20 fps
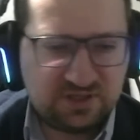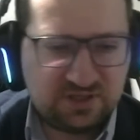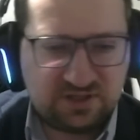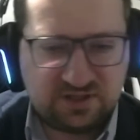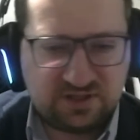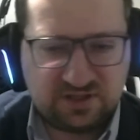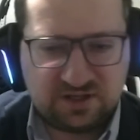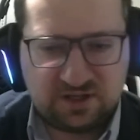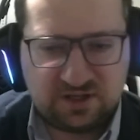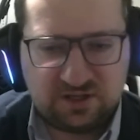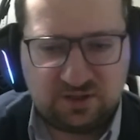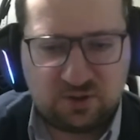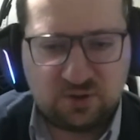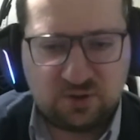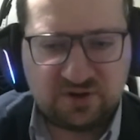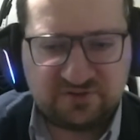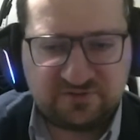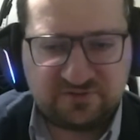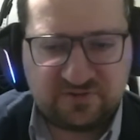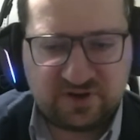
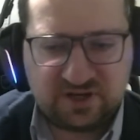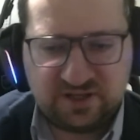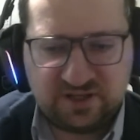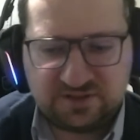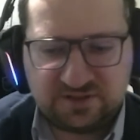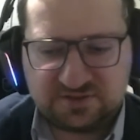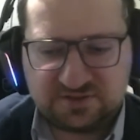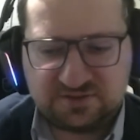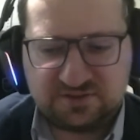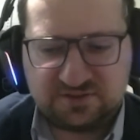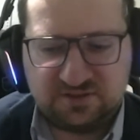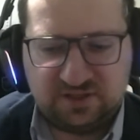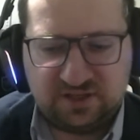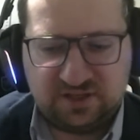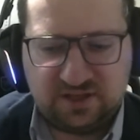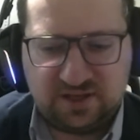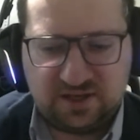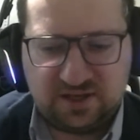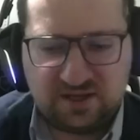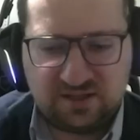longer fights
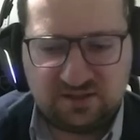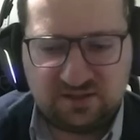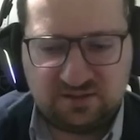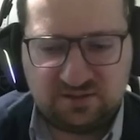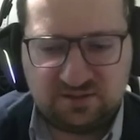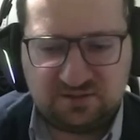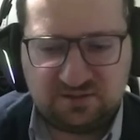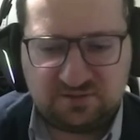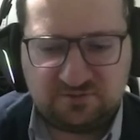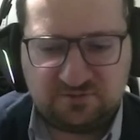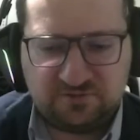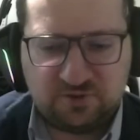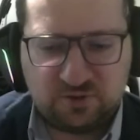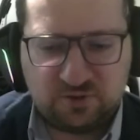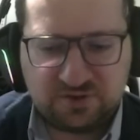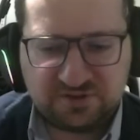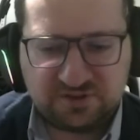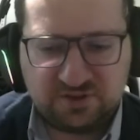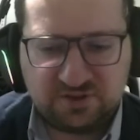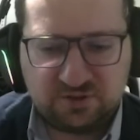and
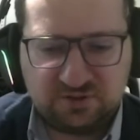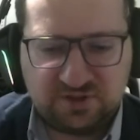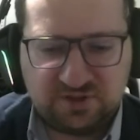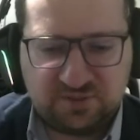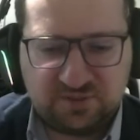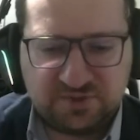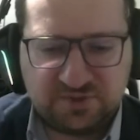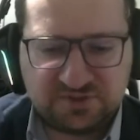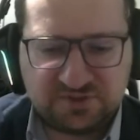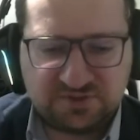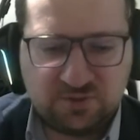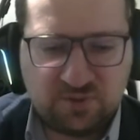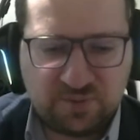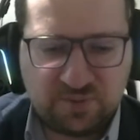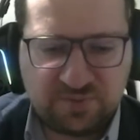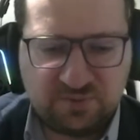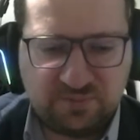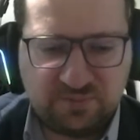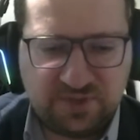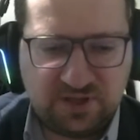focusing on their personal
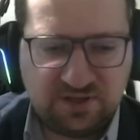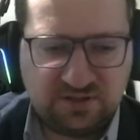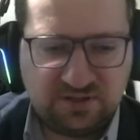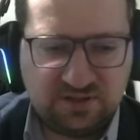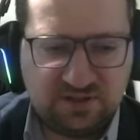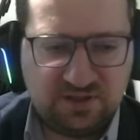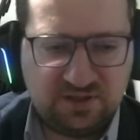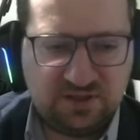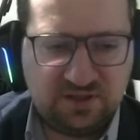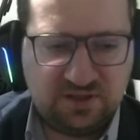weapon being